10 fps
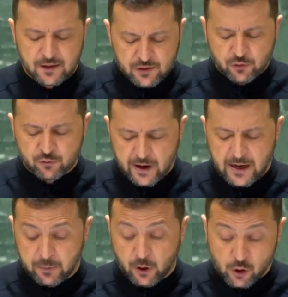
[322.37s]
in
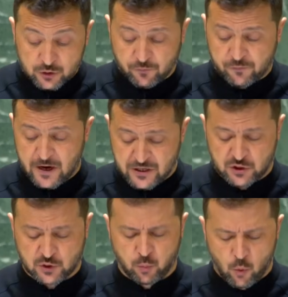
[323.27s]
Ukraine because of
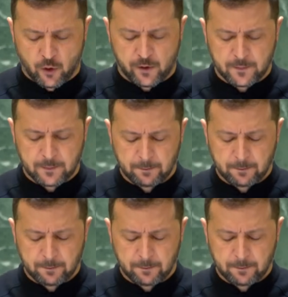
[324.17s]
Russia's war.